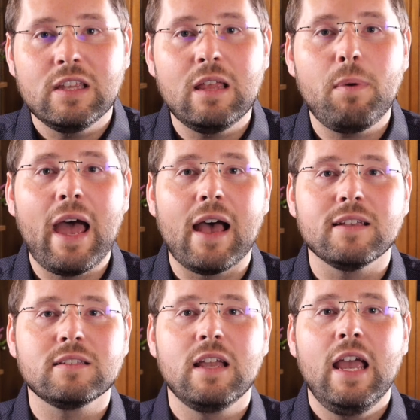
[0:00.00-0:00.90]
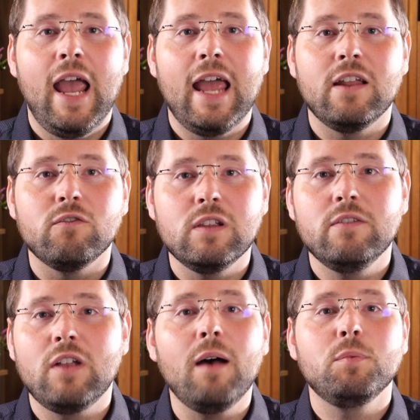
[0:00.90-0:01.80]
past and have
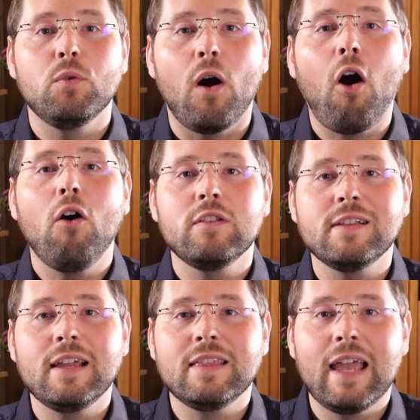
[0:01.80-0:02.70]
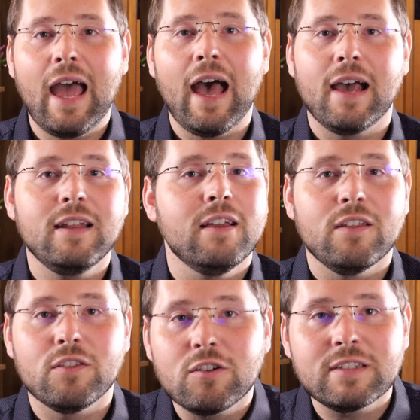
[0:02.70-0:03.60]
lived up to all the light they had,
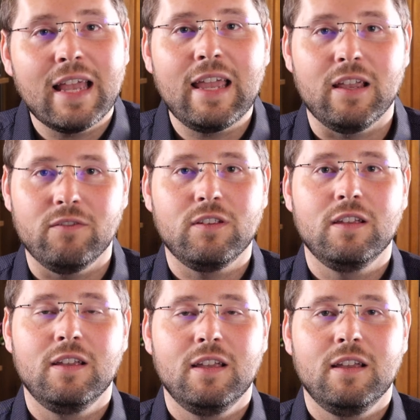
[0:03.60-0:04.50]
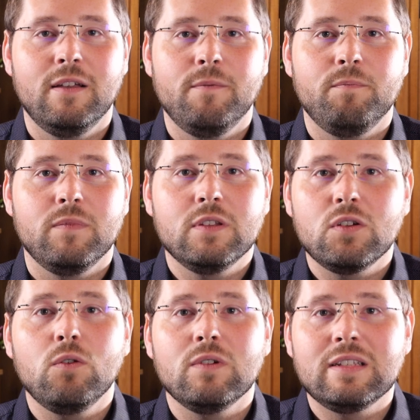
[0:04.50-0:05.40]
they're saved.
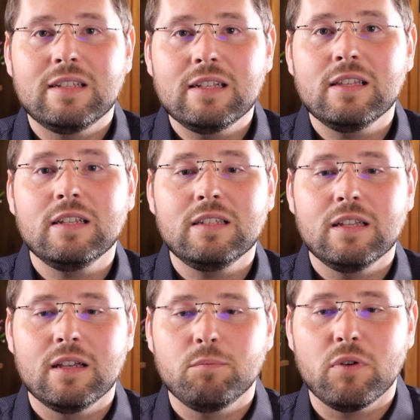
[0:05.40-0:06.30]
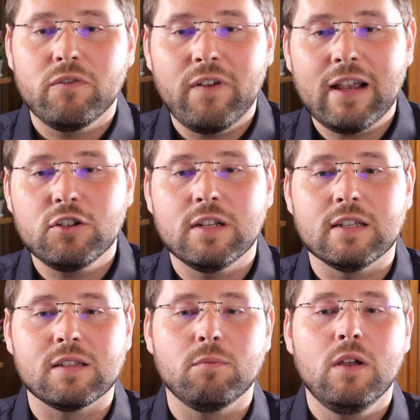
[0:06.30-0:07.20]
So sinless
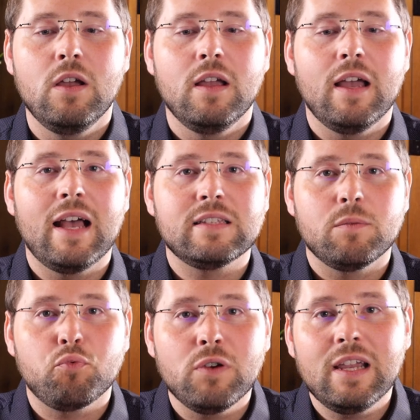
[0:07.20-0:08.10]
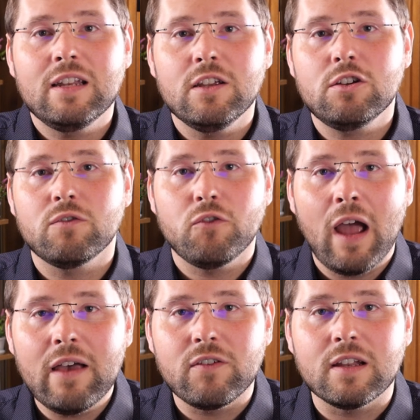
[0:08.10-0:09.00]
perfectionism as a precondition for
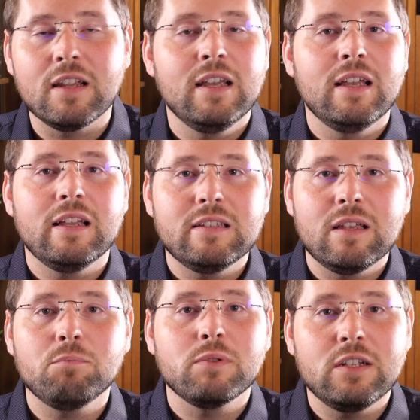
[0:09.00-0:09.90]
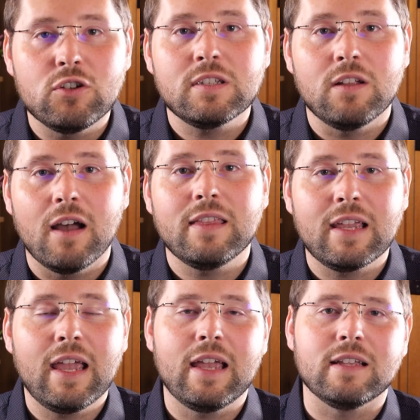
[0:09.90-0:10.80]
heaven is simply just not the
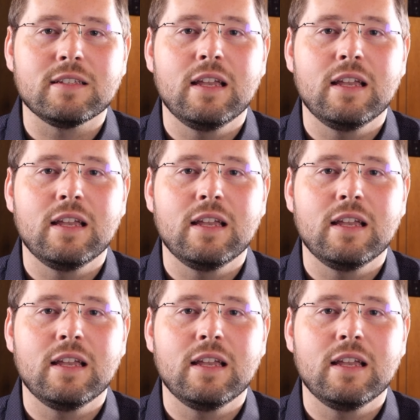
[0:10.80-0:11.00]
case.